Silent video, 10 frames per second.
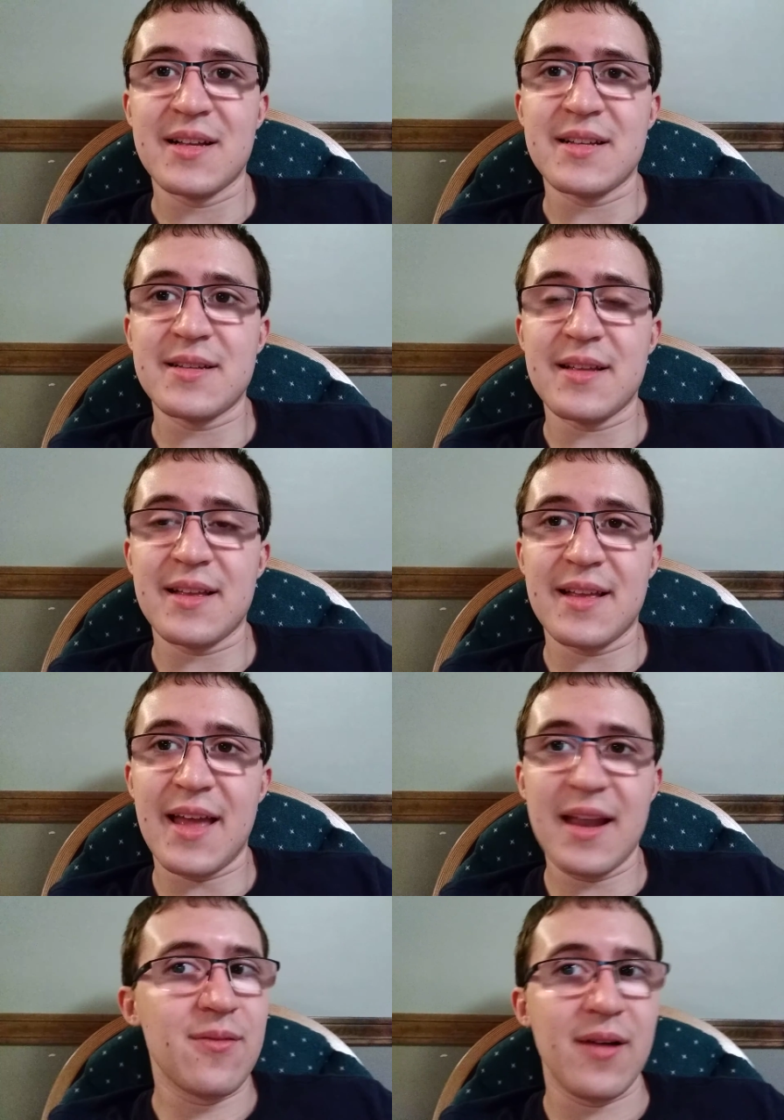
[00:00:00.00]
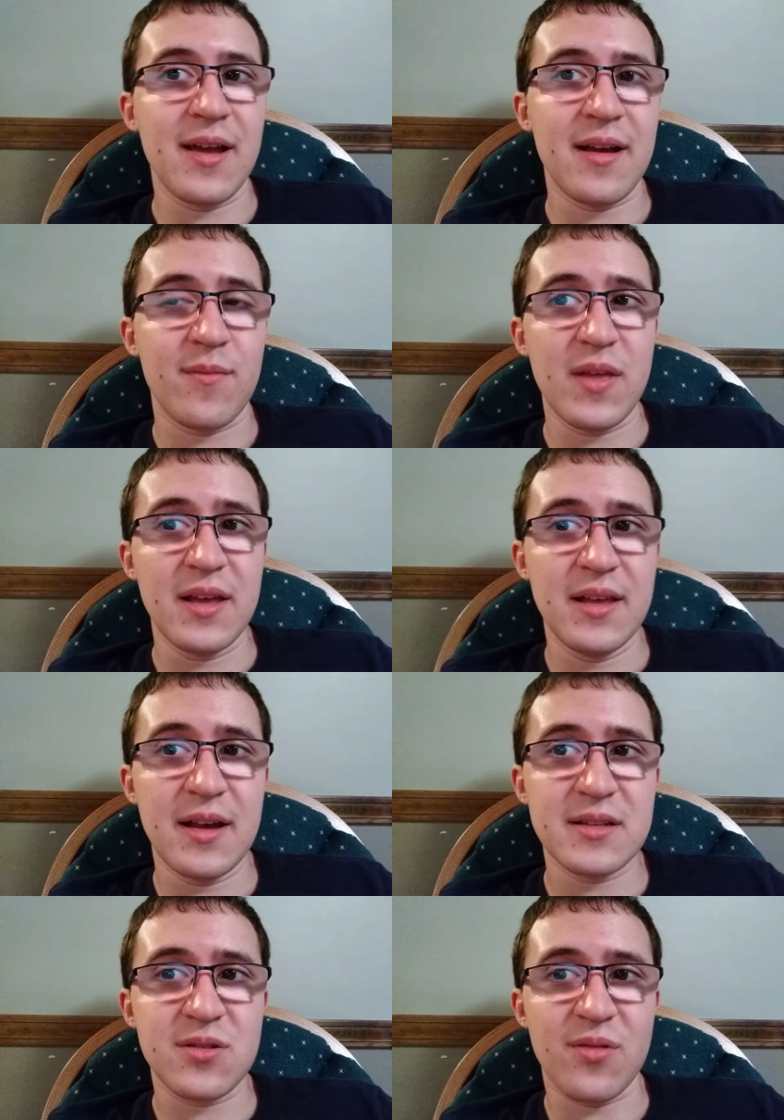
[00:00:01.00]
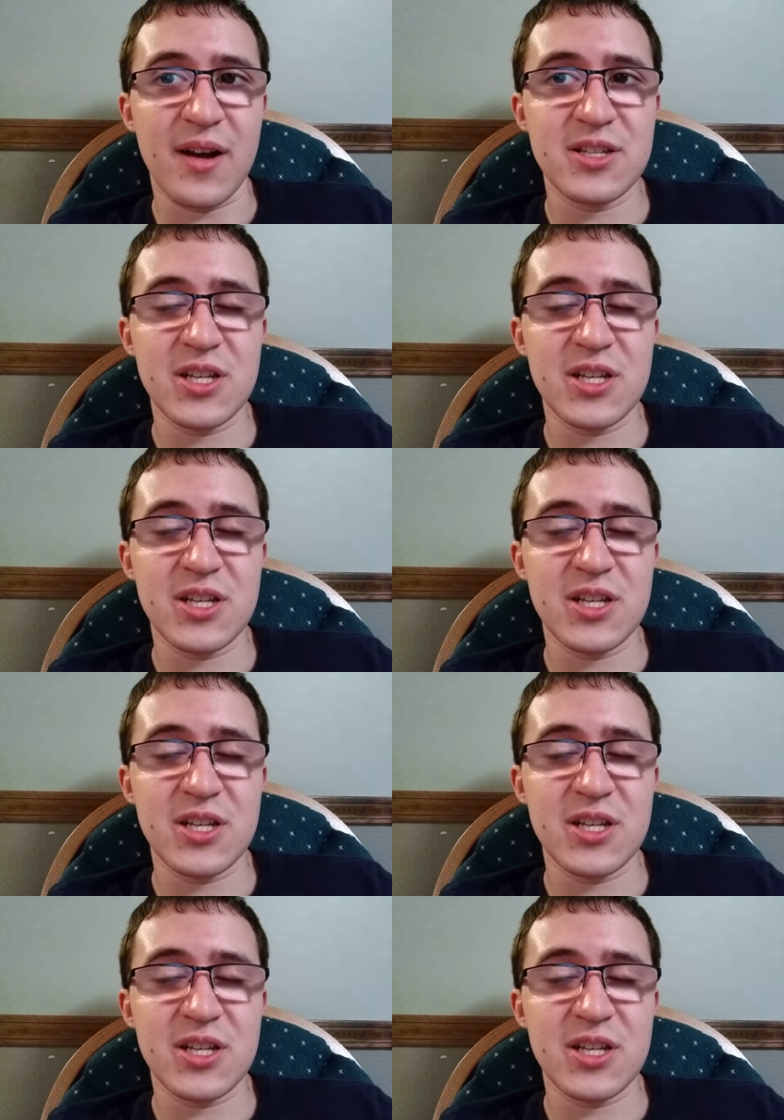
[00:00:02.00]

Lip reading: anyway, thank you guys for watching.